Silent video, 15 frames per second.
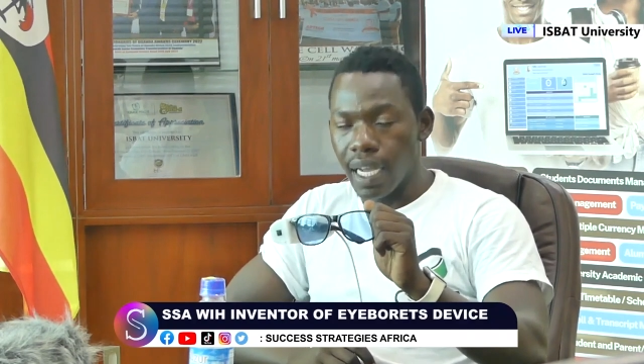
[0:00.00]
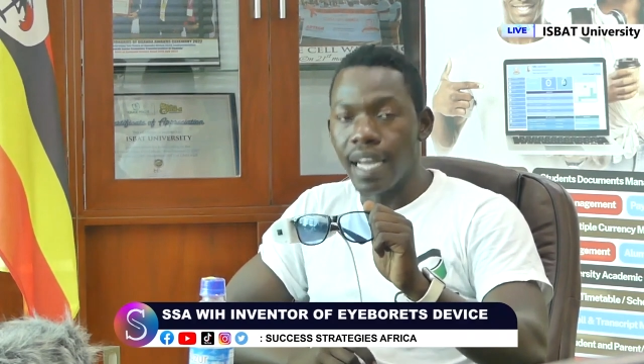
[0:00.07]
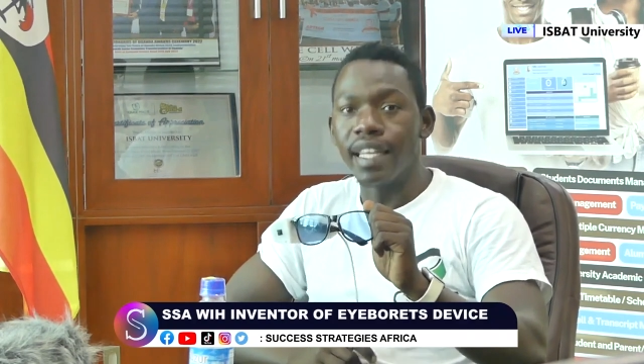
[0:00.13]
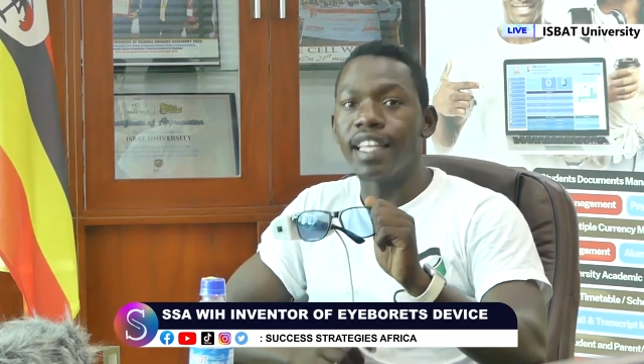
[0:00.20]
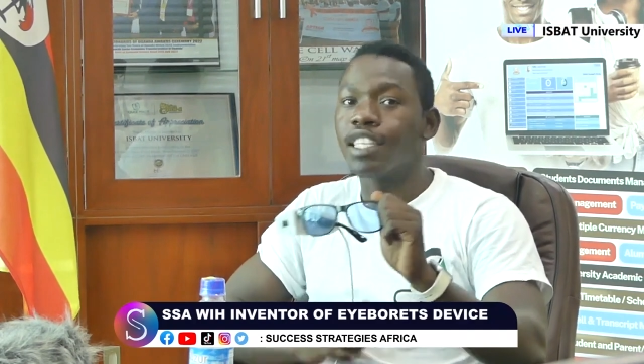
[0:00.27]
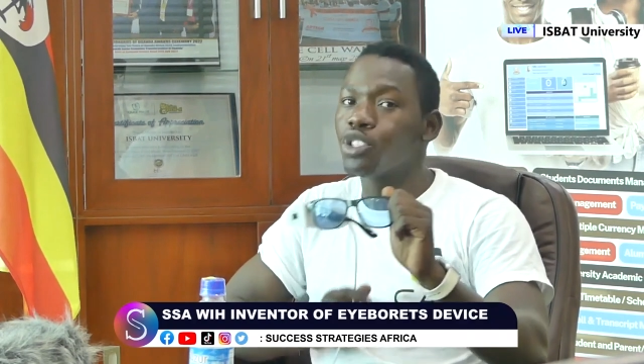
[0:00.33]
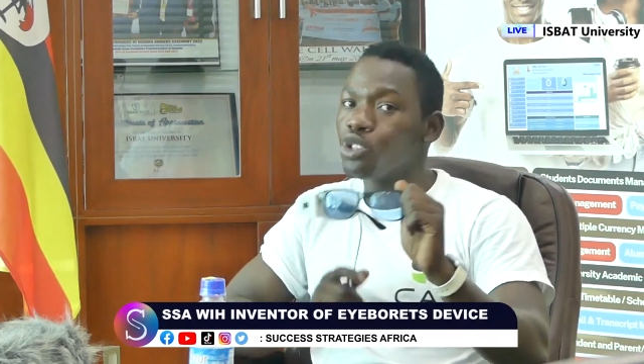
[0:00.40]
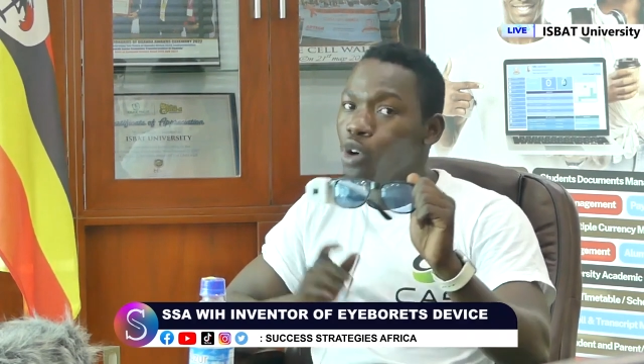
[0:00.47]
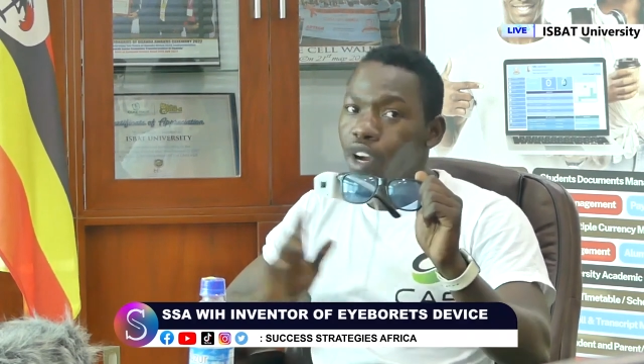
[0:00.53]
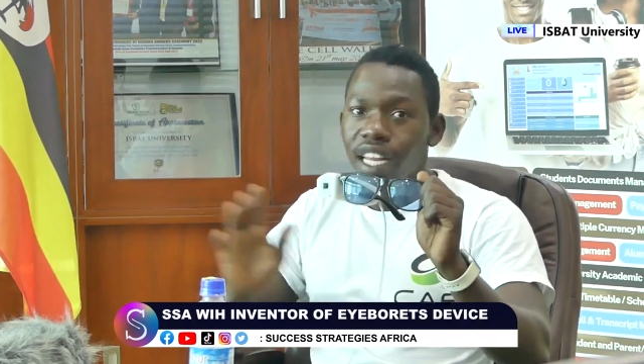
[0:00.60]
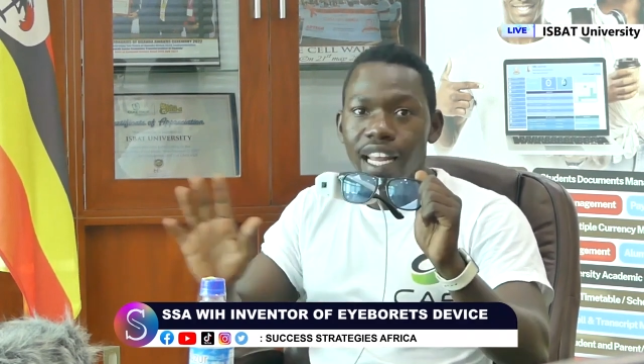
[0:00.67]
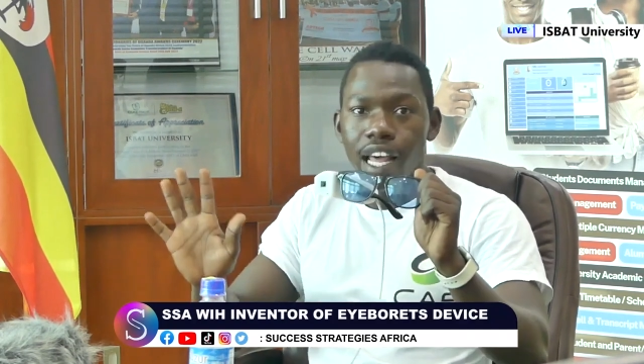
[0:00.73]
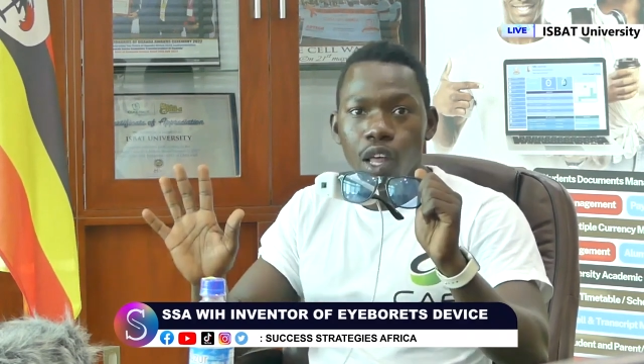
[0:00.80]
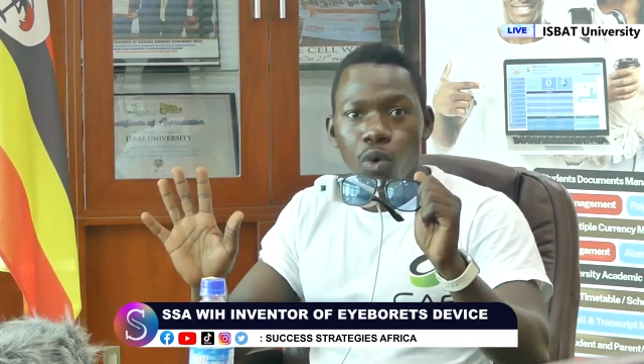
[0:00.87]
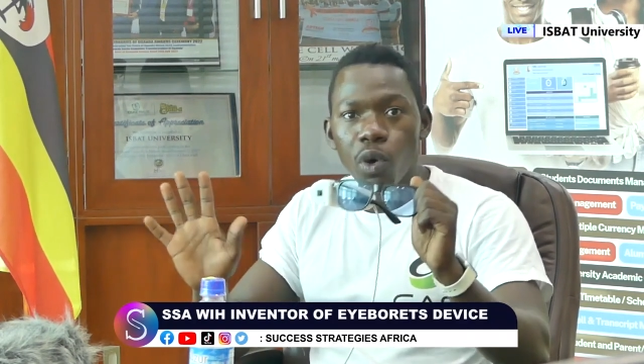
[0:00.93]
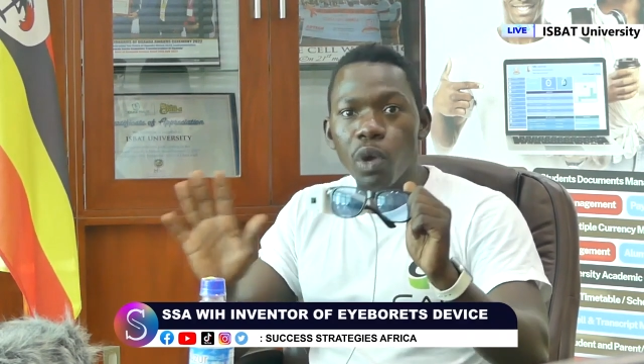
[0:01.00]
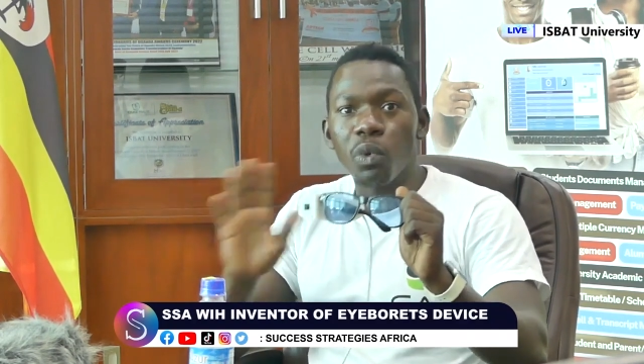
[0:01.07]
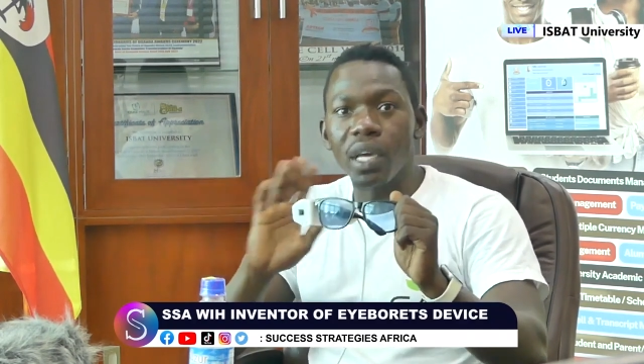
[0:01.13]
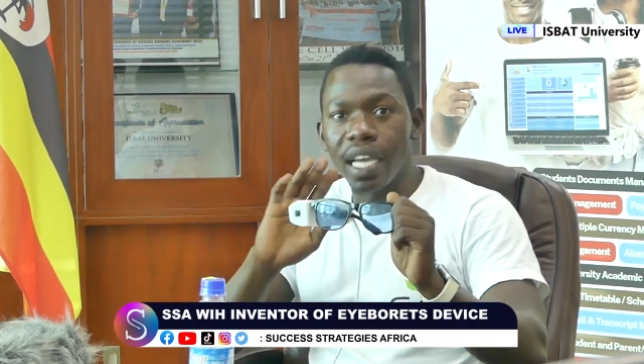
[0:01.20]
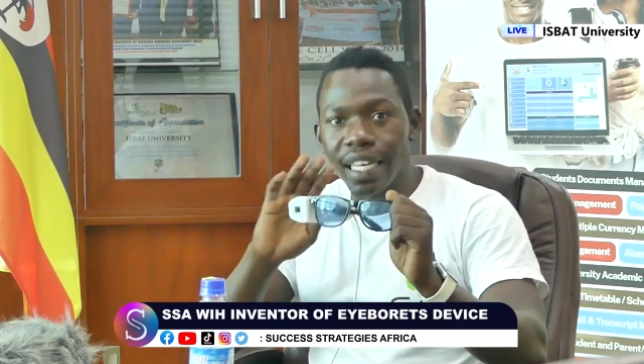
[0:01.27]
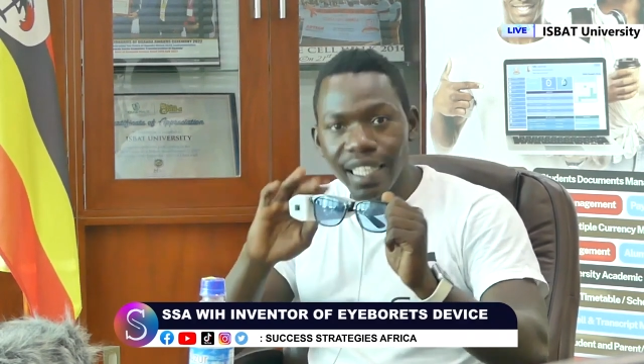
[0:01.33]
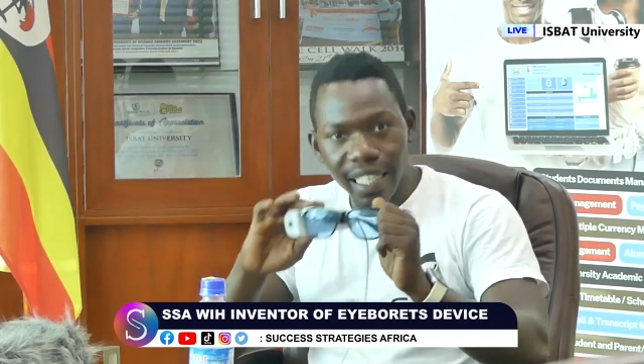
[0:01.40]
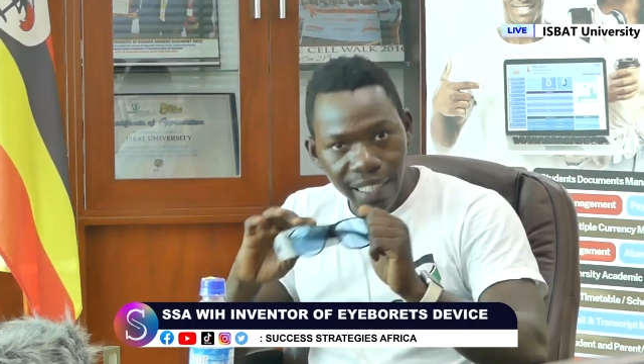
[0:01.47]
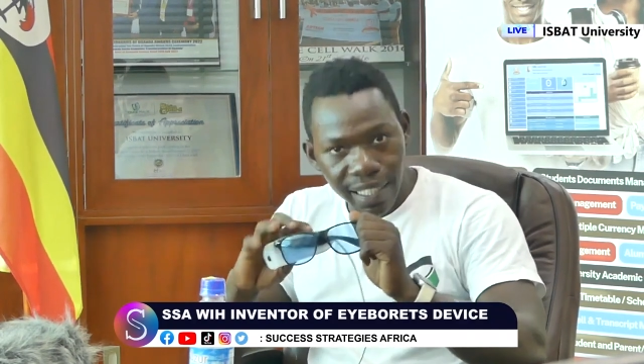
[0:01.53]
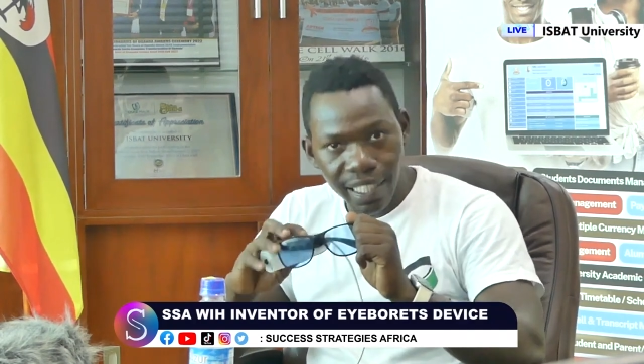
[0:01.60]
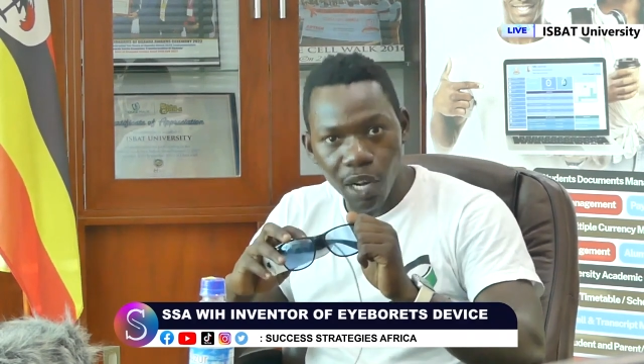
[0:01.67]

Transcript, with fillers: and there's no any other way we can get